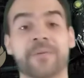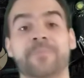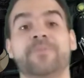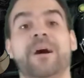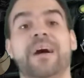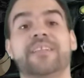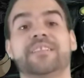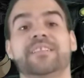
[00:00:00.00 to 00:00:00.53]

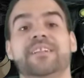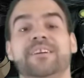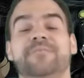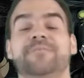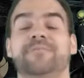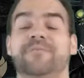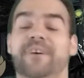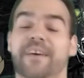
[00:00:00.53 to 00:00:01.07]
Pumpkaboo I
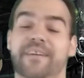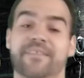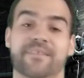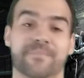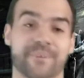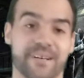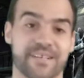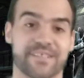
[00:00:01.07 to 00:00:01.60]
love
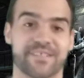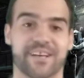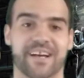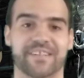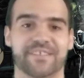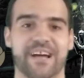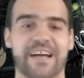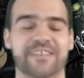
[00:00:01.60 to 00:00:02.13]
very much,
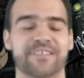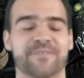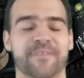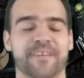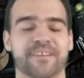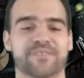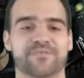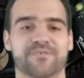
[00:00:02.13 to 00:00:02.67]
actually. I just
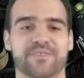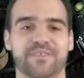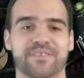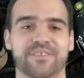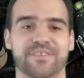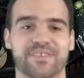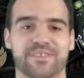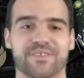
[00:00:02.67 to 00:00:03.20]
think it's
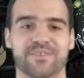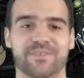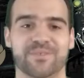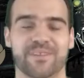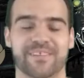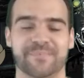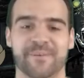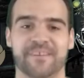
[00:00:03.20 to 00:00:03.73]
really
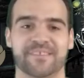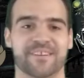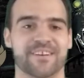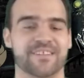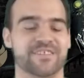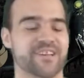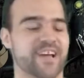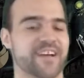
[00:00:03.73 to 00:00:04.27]
cute. It's based
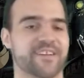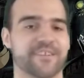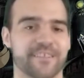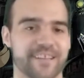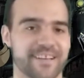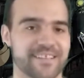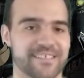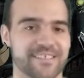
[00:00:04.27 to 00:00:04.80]
on
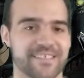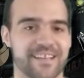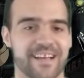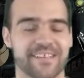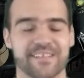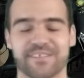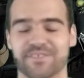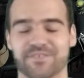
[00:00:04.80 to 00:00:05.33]

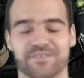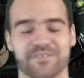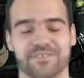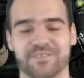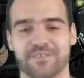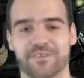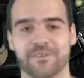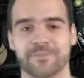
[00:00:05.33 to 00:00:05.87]
Jack-o'-lantern. That's just
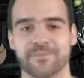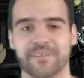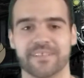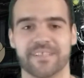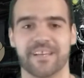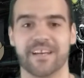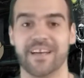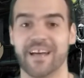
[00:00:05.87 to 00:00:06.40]
adorable
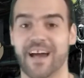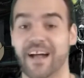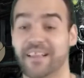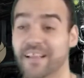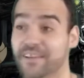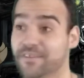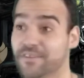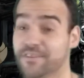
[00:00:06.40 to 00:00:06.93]
right there.
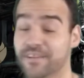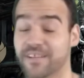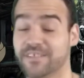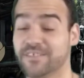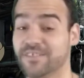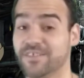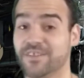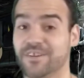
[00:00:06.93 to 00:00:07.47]
I like
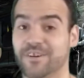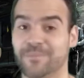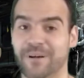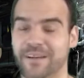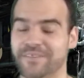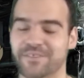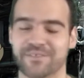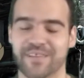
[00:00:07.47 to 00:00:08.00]
Gourgeist too,
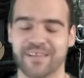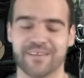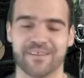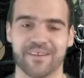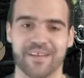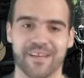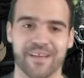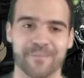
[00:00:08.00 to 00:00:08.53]
but I just
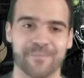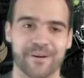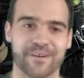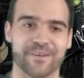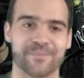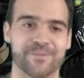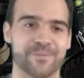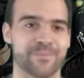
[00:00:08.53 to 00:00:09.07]
like
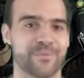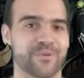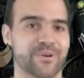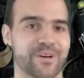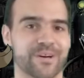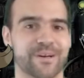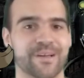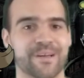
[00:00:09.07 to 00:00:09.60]
Pumpkaboo
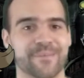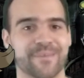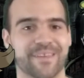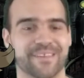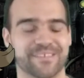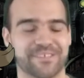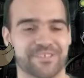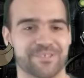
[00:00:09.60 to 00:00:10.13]
more
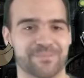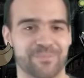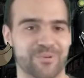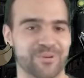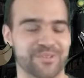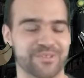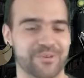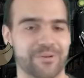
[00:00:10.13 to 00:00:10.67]
because it's just
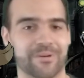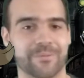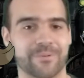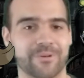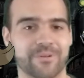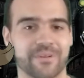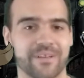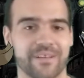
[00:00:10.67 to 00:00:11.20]
more
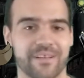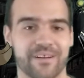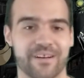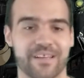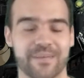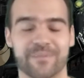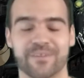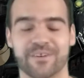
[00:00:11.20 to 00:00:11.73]
adorable.
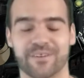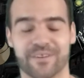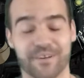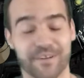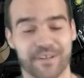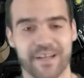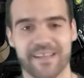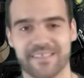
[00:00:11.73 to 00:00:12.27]
Even though
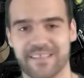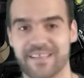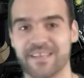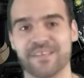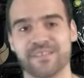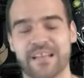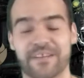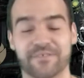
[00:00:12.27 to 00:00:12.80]
Gourgeist
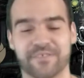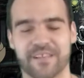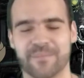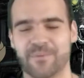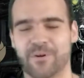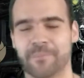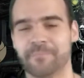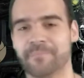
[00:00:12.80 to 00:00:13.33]
is, I would
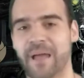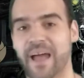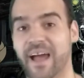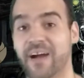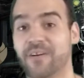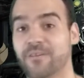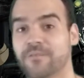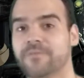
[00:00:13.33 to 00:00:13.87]
say, more
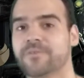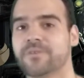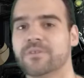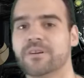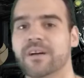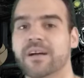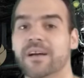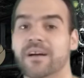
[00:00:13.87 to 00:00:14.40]

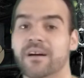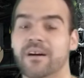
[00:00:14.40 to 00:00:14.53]
powerful.